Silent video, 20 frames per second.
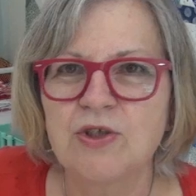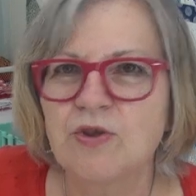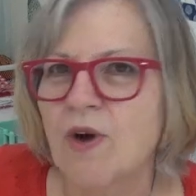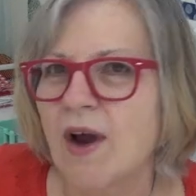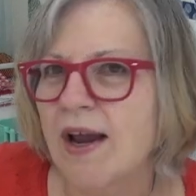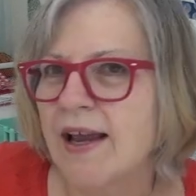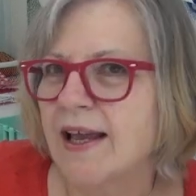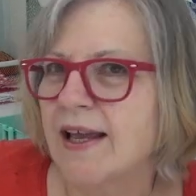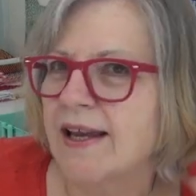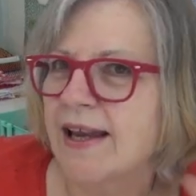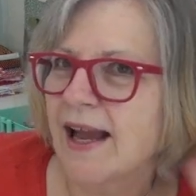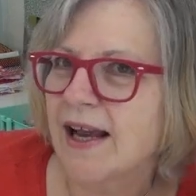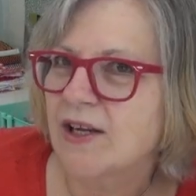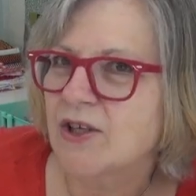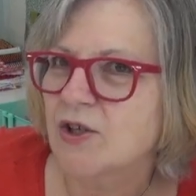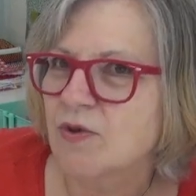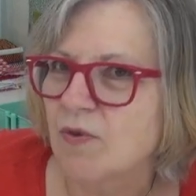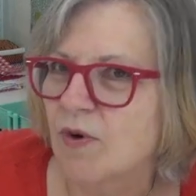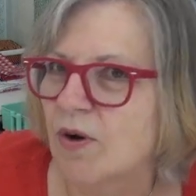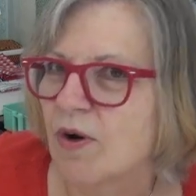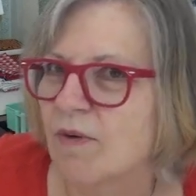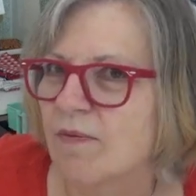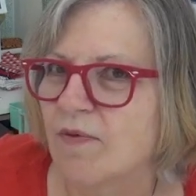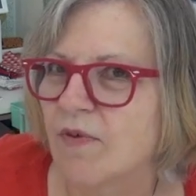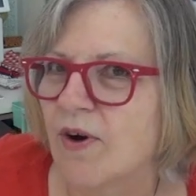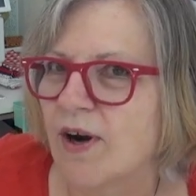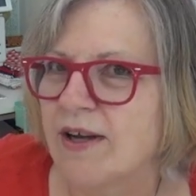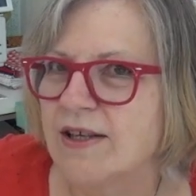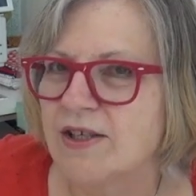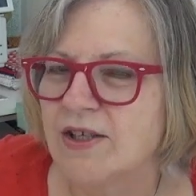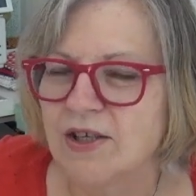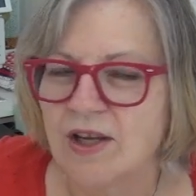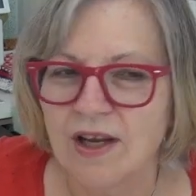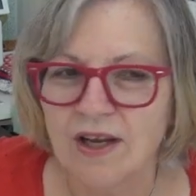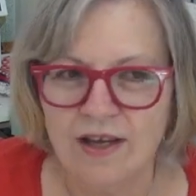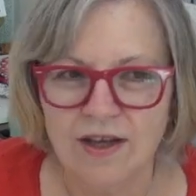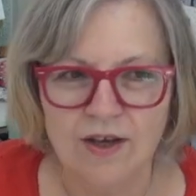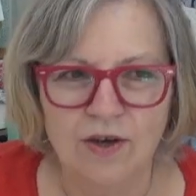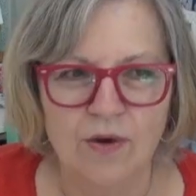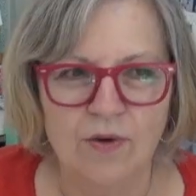try it natural before I,
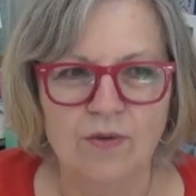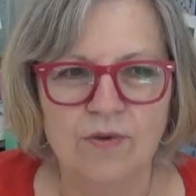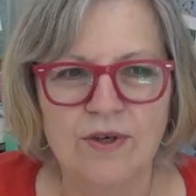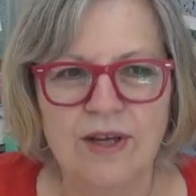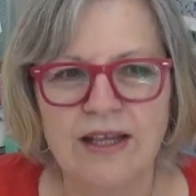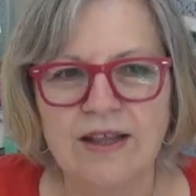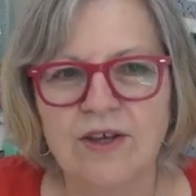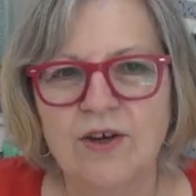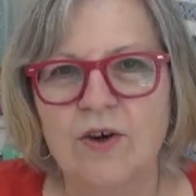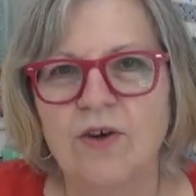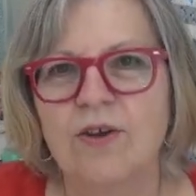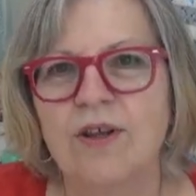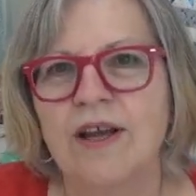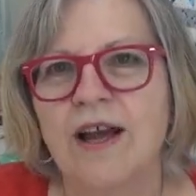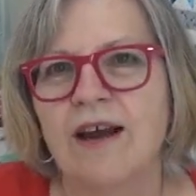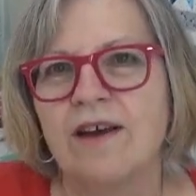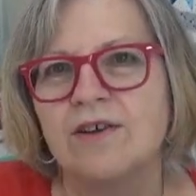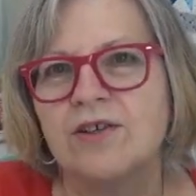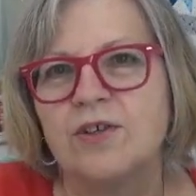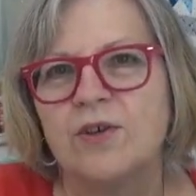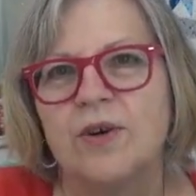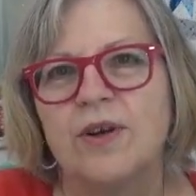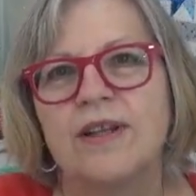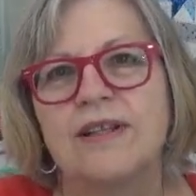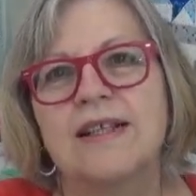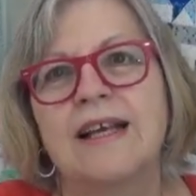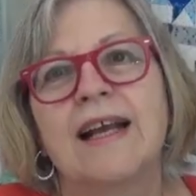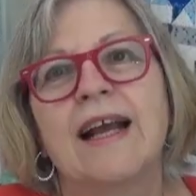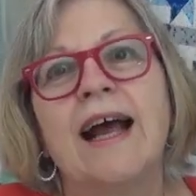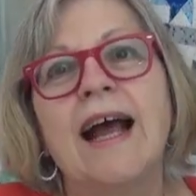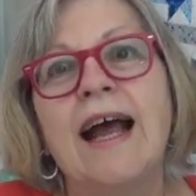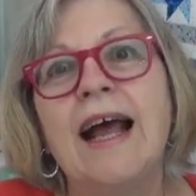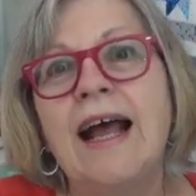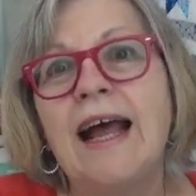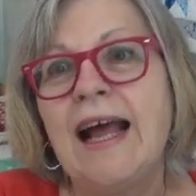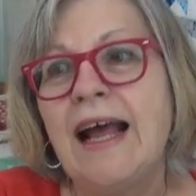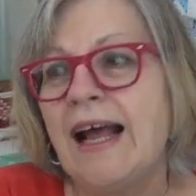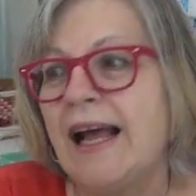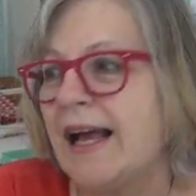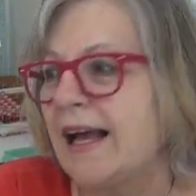you know, take the curling iron to it. It's like,
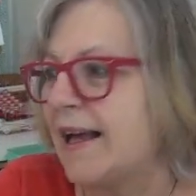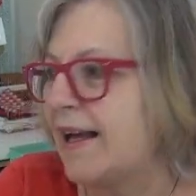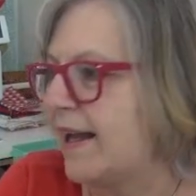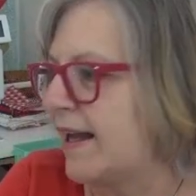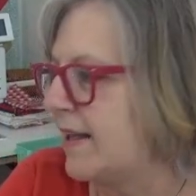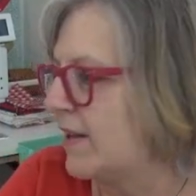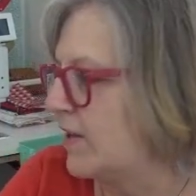ah, I